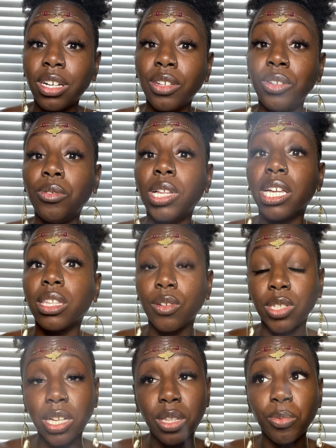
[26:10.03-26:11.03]
you let those
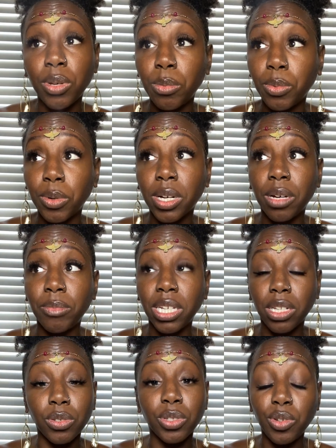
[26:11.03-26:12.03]
other people come in,
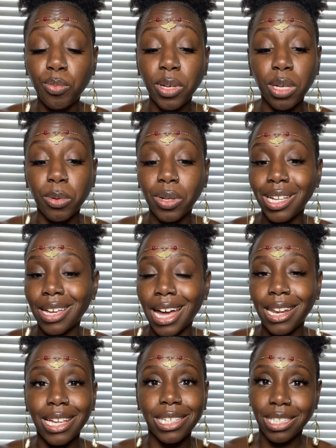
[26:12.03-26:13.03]
those new people that got
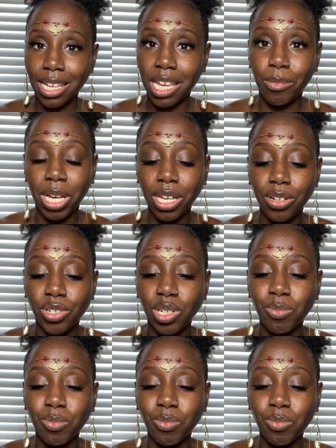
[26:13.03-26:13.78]
that same energy.